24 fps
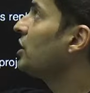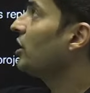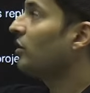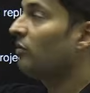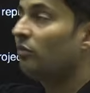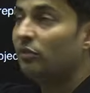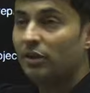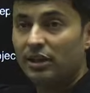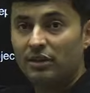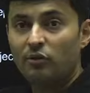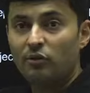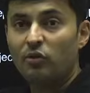
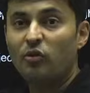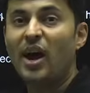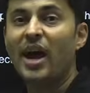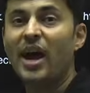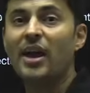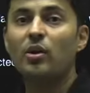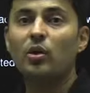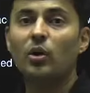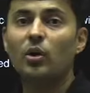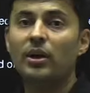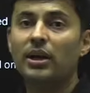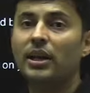with y
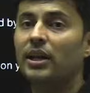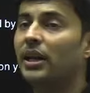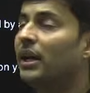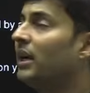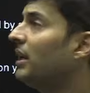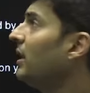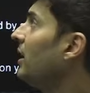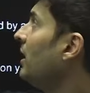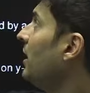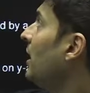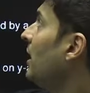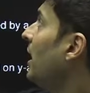coordinate
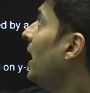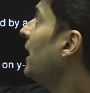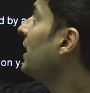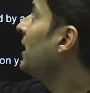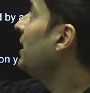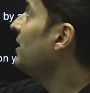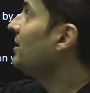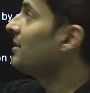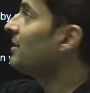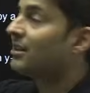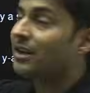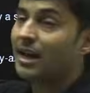and it
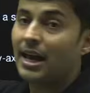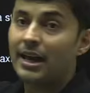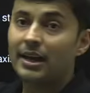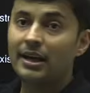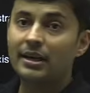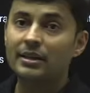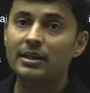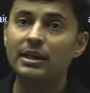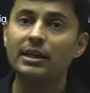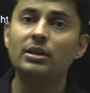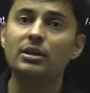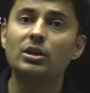is
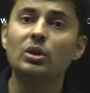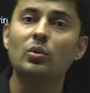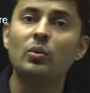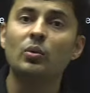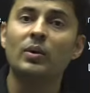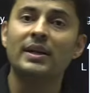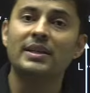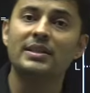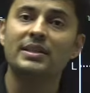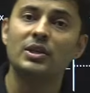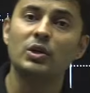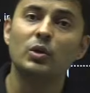directed
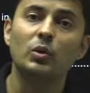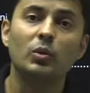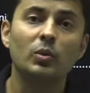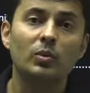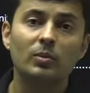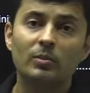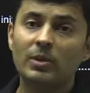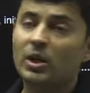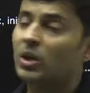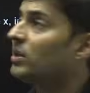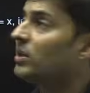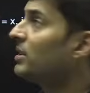towards you
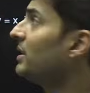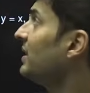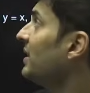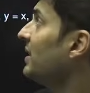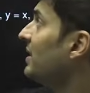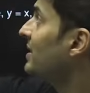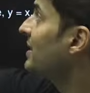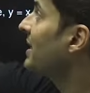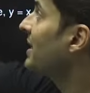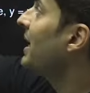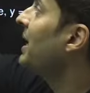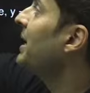because it is
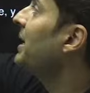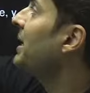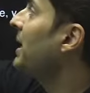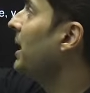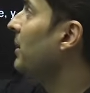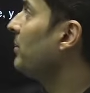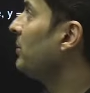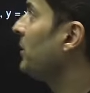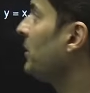k cap.